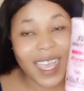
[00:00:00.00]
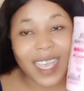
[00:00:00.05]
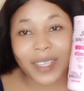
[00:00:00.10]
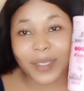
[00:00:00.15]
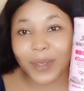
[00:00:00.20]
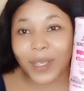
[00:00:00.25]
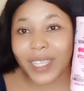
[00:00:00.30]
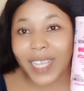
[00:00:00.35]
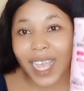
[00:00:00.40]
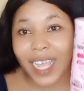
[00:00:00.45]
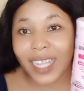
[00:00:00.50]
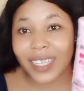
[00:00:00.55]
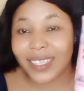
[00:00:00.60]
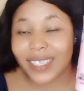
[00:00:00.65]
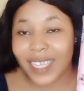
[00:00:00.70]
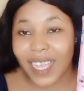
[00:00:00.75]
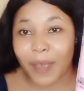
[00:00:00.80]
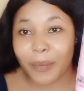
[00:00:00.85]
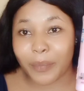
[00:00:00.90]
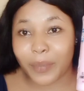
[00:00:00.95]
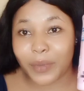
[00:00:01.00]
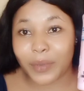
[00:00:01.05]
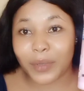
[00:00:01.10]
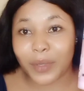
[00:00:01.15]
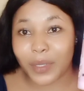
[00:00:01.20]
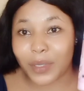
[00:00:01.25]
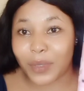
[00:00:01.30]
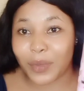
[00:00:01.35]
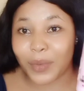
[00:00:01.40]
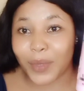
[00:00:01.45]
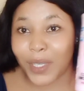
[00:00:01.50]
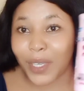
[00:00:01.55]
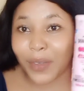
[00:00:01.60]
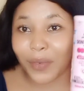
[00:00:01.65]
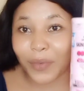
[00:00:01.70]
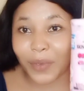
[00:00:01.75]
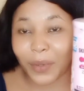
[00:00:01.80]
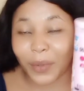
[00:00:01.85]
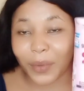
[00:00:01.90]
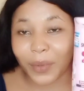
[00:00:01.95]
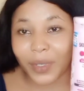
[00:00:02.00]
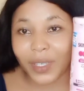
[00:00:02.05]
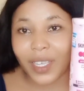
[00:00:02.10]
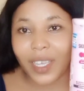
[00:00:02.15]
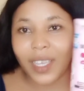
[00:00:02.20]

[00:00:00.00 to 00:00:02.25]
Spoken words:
That is what that their products will give you,